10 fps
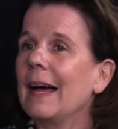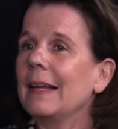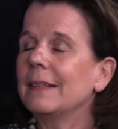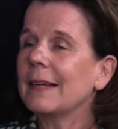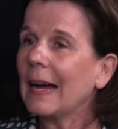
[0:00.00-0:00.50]

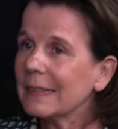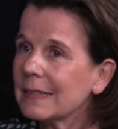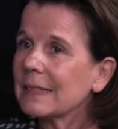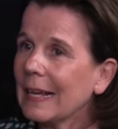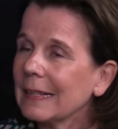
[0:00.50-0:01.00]
And I
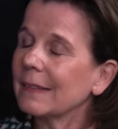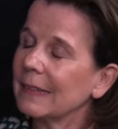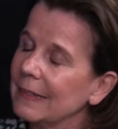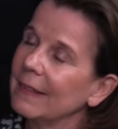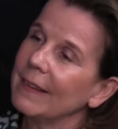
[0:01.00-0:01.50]
sat
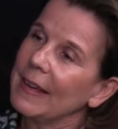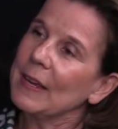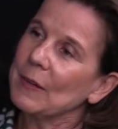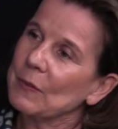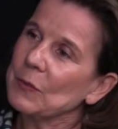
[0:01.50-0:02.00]
in
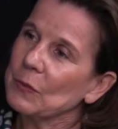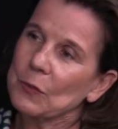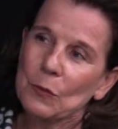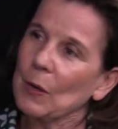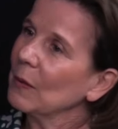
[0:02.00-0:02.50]
there
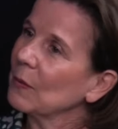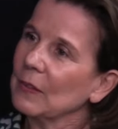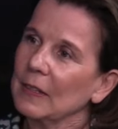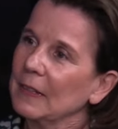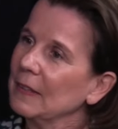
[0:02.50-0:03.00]
throughout
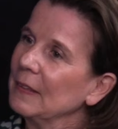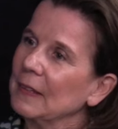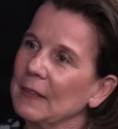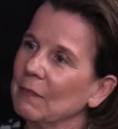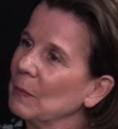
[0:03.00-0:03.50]
the,
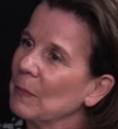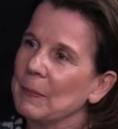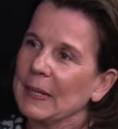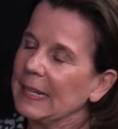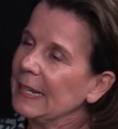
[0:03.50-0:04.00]
the from
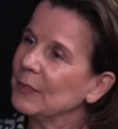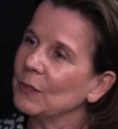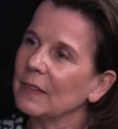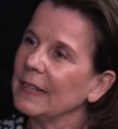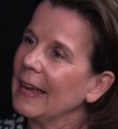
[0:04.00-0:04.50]
the beginning
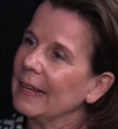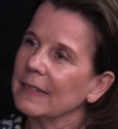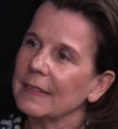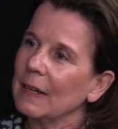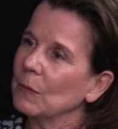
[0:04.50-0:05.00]
to the
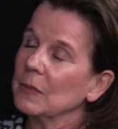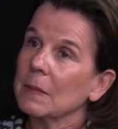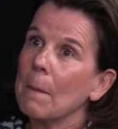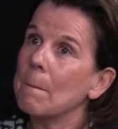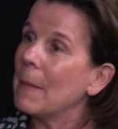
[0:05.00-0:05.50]
end. I
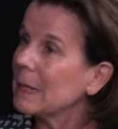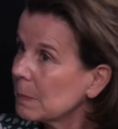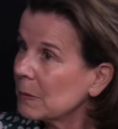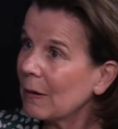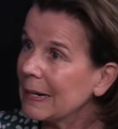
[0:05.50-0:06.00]
was
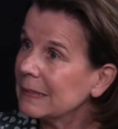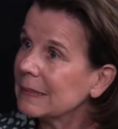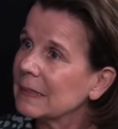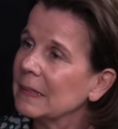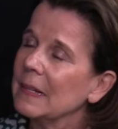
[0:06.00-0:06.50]

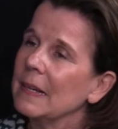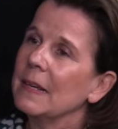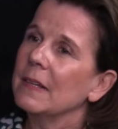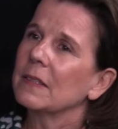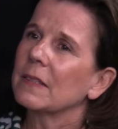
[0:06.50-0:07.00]
mesmerized
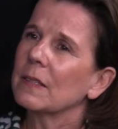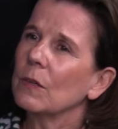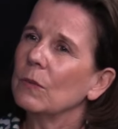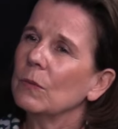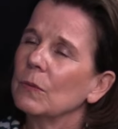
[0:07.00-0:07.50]

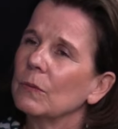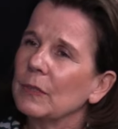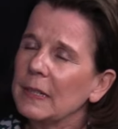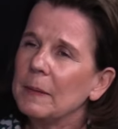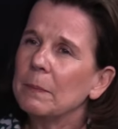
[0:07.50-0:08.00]
so
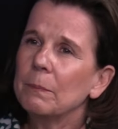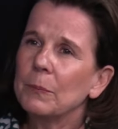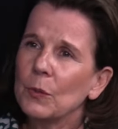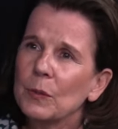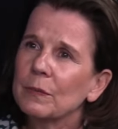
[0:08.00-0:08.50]
really
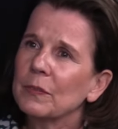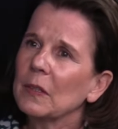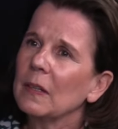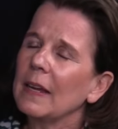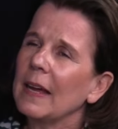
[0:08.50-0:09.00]

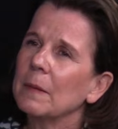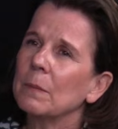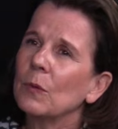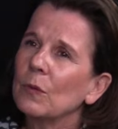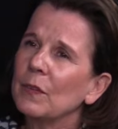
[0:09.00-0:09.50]
beautiful
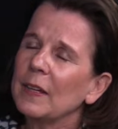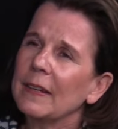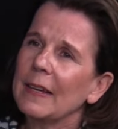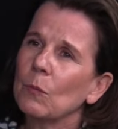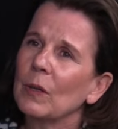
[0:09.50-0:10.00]
and
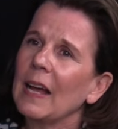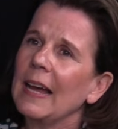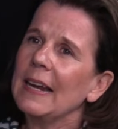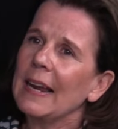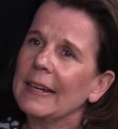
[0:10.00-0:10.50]
moving. And what
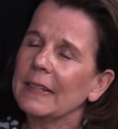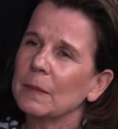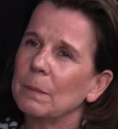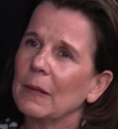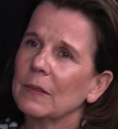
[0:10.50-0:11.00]
I
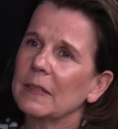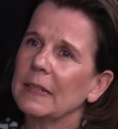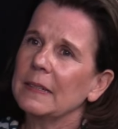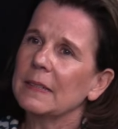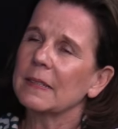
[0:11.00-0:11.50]
liked about
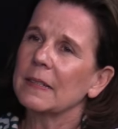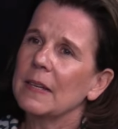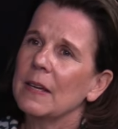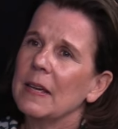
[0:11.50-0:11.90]
his